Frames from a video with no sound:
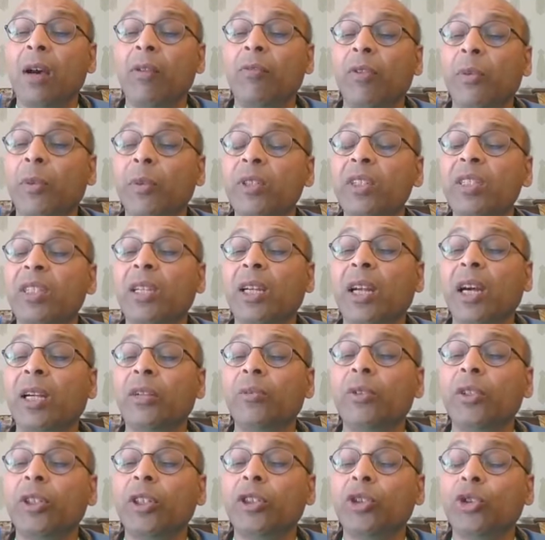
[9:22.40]
We will start
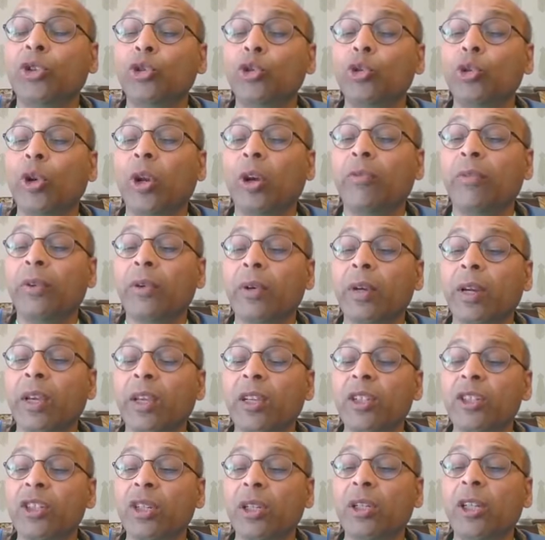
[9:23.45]
with a tour of our
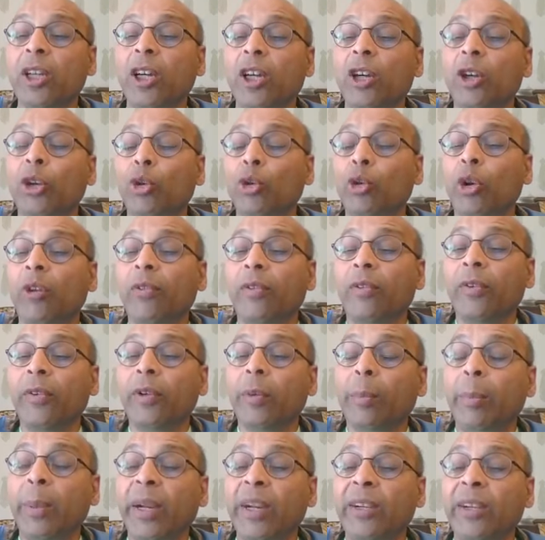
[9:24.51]
kitchen, tour of
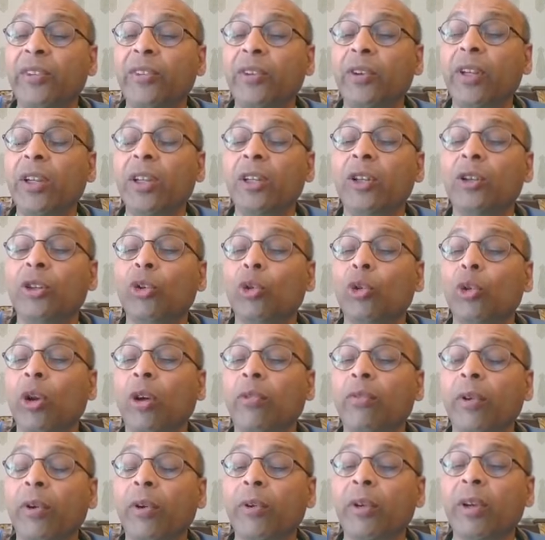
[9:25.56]
our pantry, tour
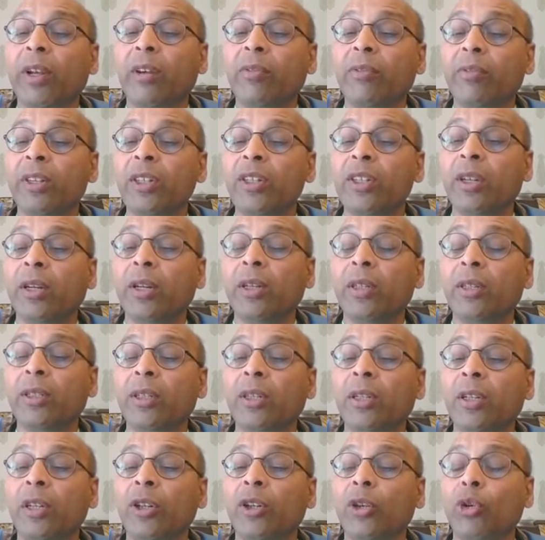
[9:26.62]
of our
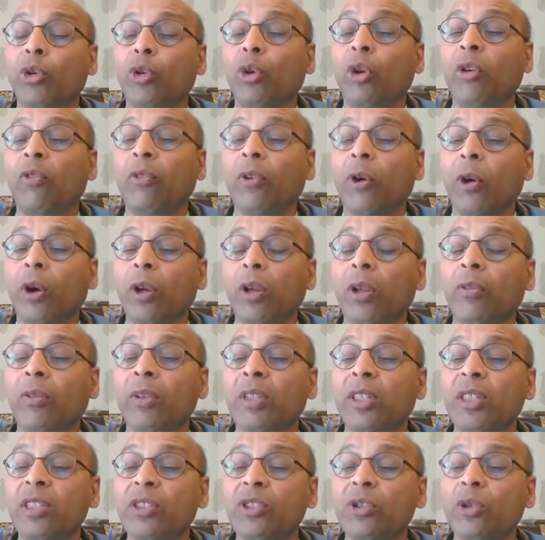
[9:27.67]
refrigerator, tour of all our
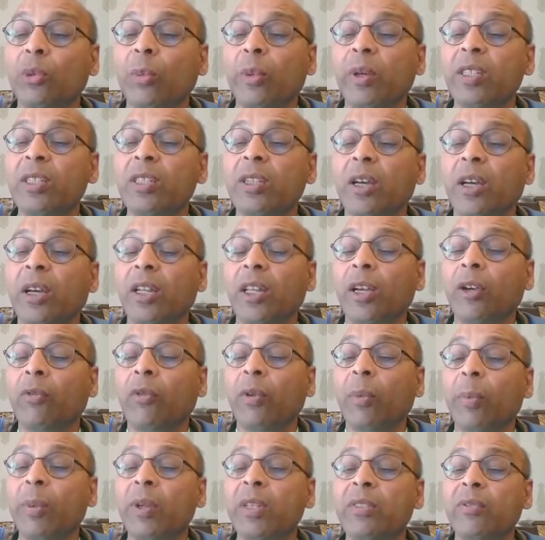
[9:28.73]
instruments and
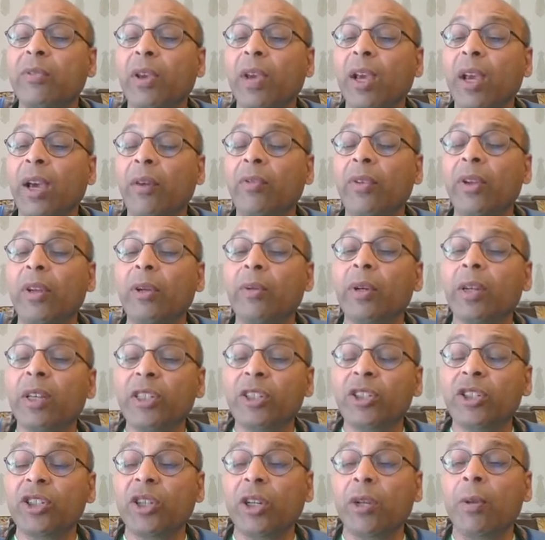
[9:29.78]
equipments we have in our
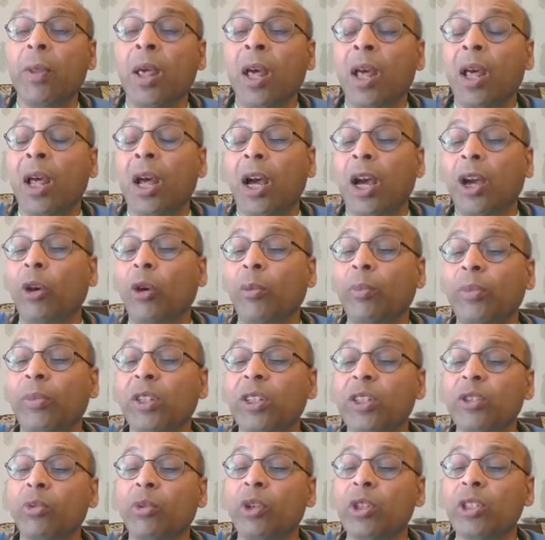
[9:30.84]
kitchen. I hope
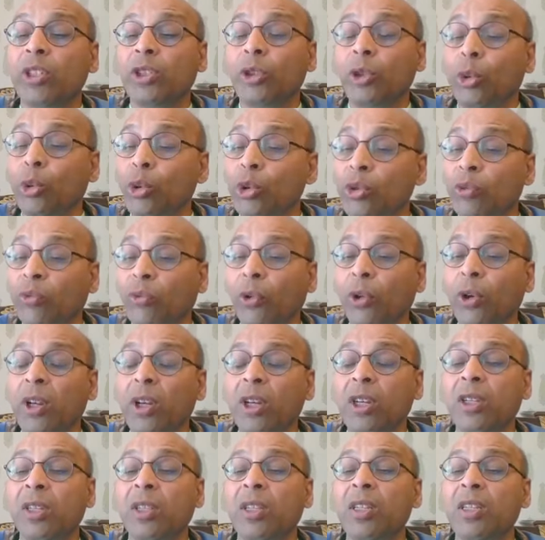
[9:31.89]
this was useful.
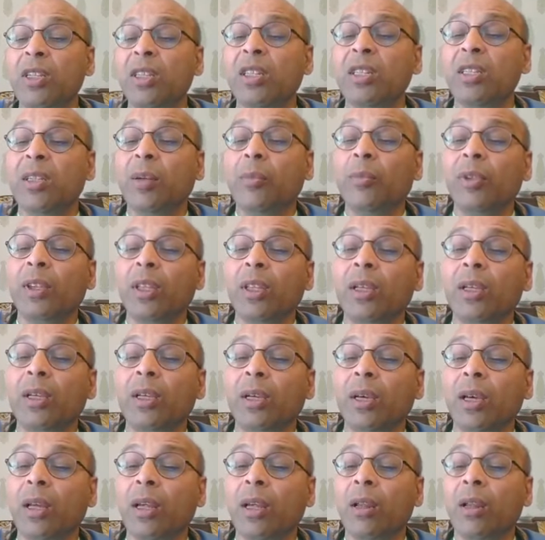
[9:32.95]
This is something